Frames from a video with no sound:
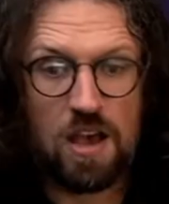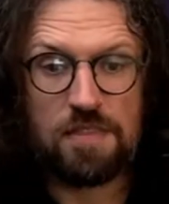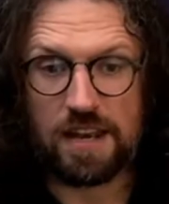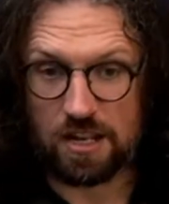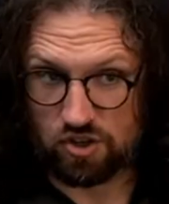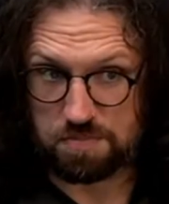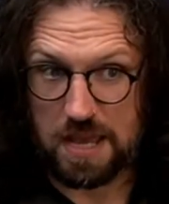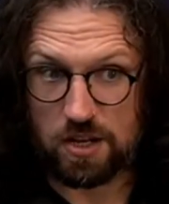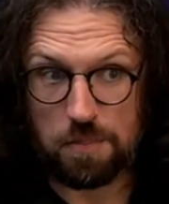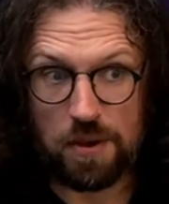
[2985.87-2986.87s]
that I just
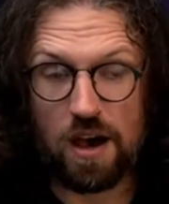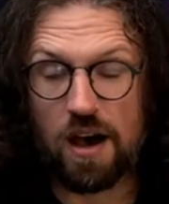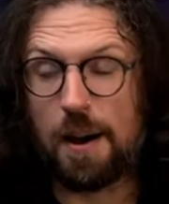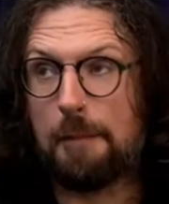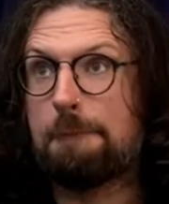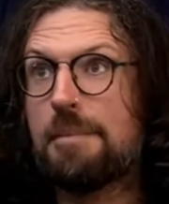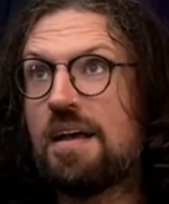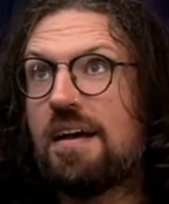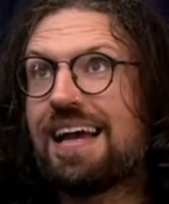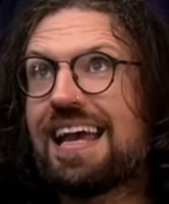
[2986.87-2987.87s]
made up
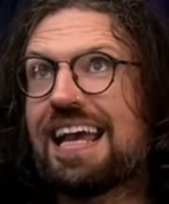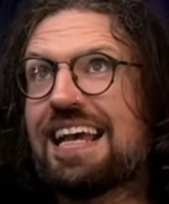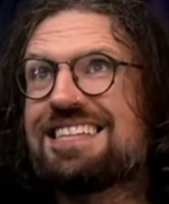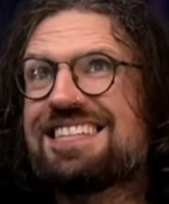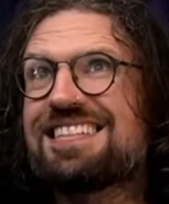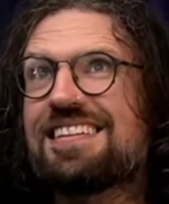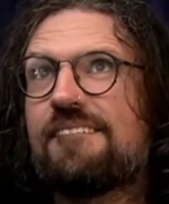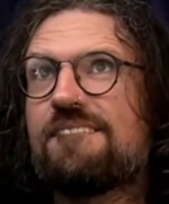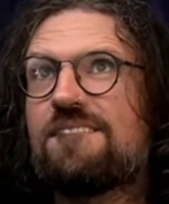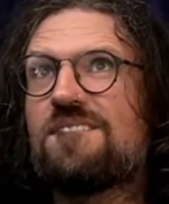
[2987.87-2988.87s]
is
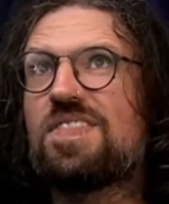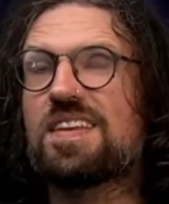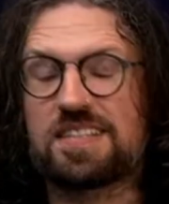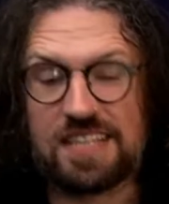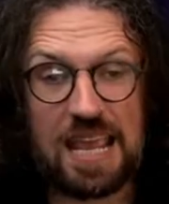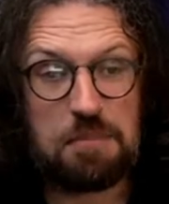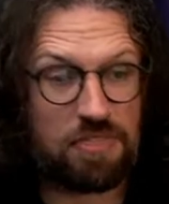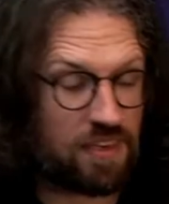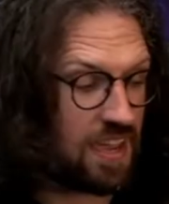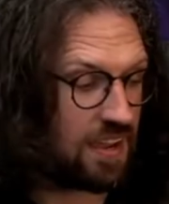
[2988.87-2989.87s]
the same
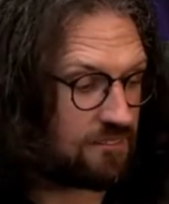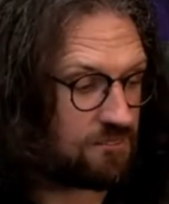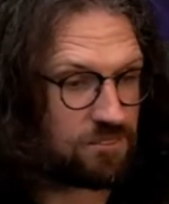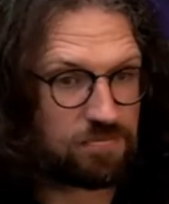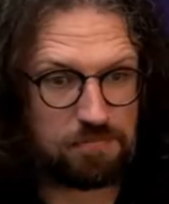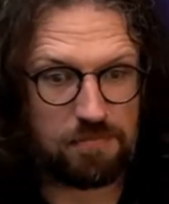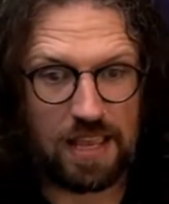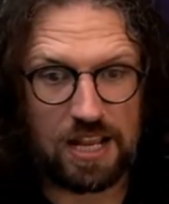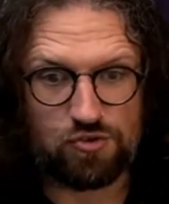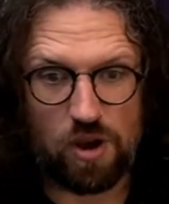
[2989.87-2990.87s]
thing
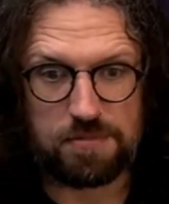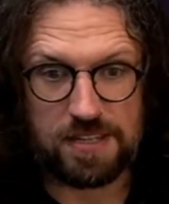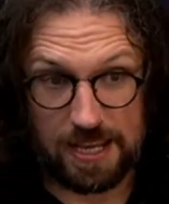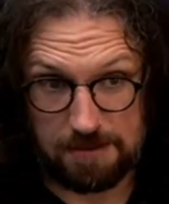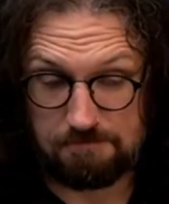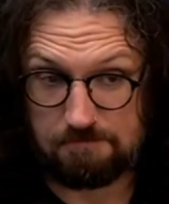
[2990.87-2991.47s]
in drop D